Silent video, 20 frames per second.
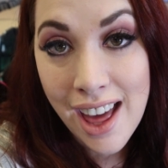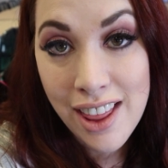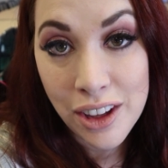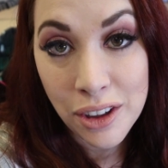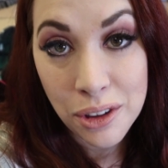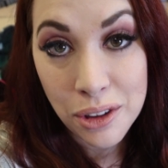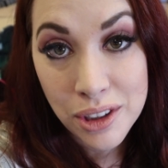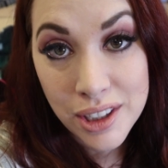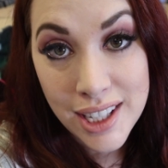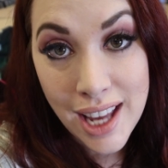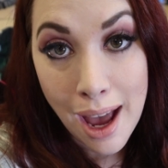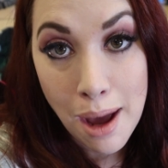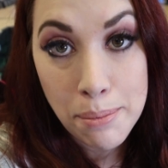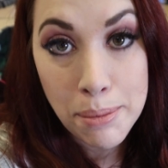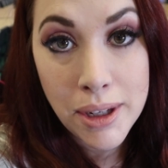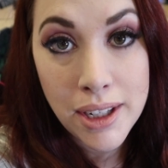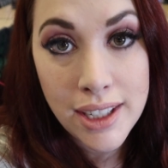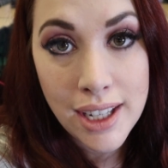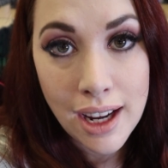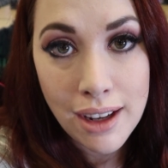and the girls
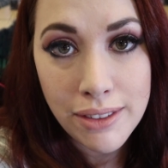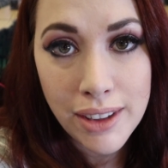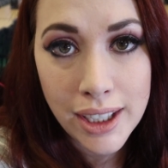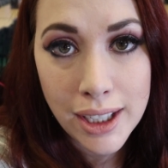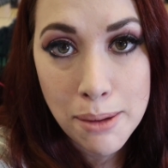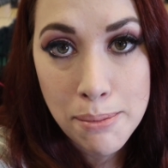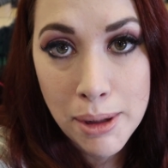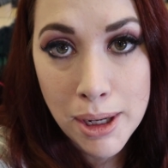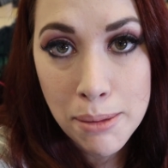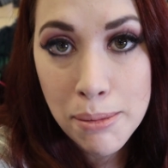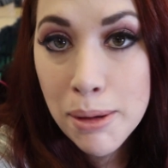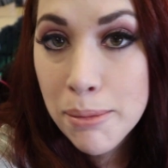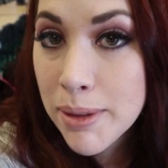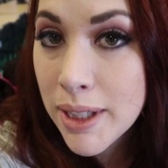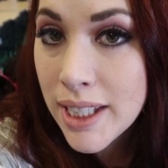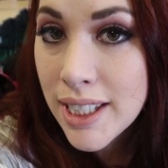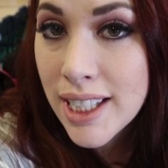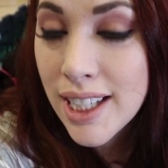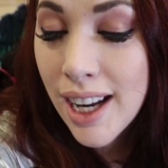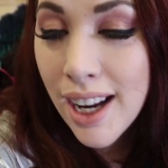happen to have like a
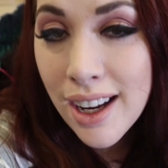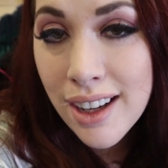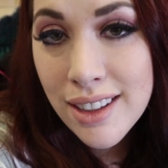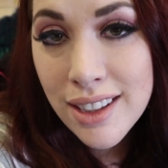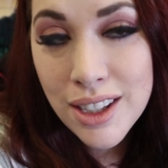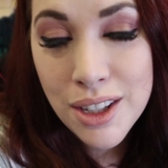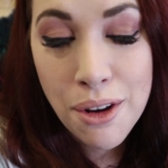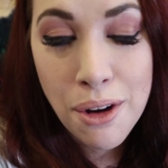minimum day today,